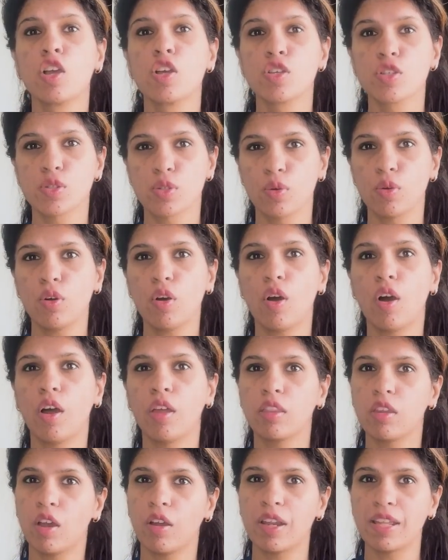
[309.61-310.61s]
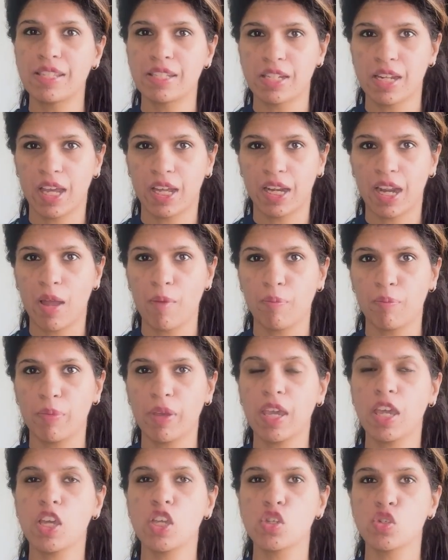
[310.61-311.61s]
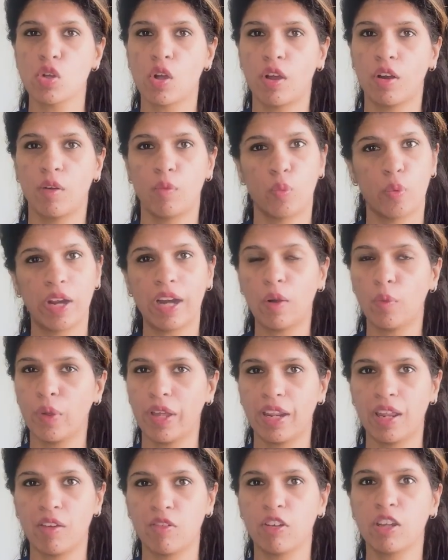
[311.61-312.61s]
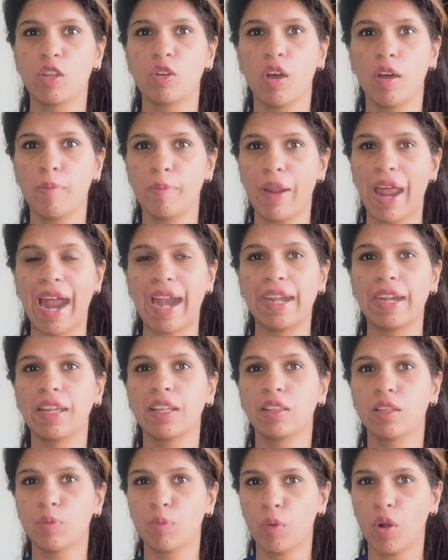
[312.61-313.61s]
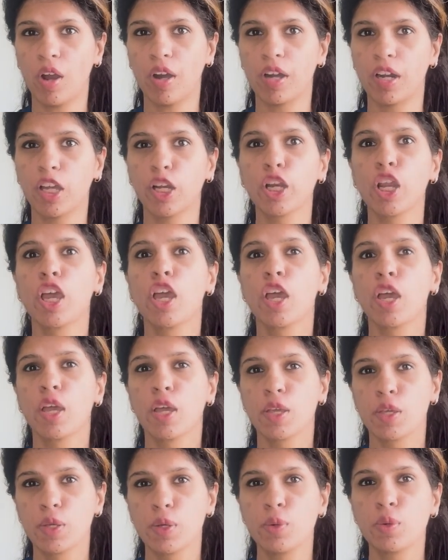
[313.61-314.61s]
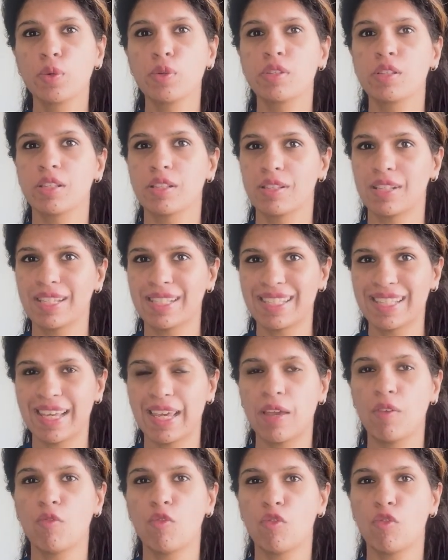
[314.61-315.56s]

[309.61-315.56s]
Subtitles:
So on your Instagram page or wherever you are branding the product, use the same